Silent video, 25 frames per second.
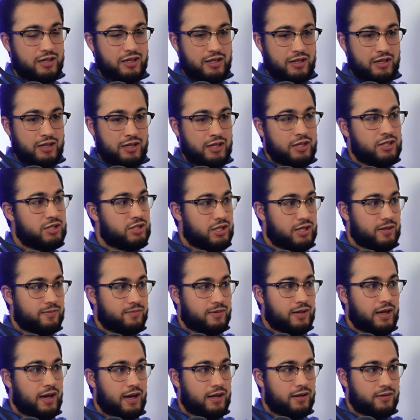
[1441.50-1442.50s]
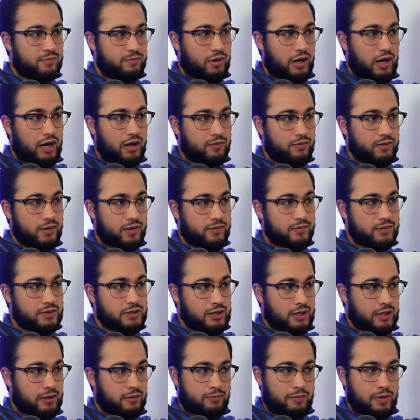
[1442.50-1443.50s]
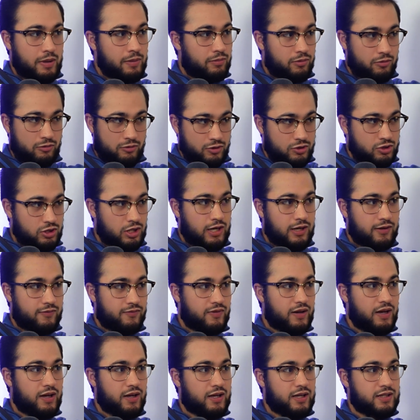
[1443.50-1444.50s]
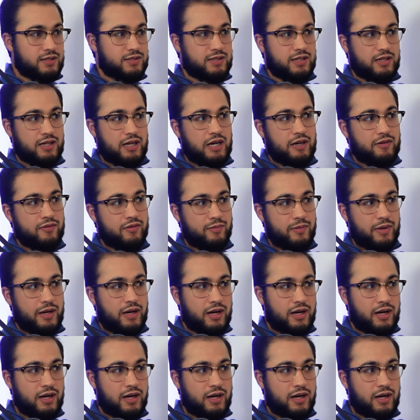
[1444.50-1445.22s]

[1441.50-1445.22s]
Egypt had problems. Like people were trying to fight against the government.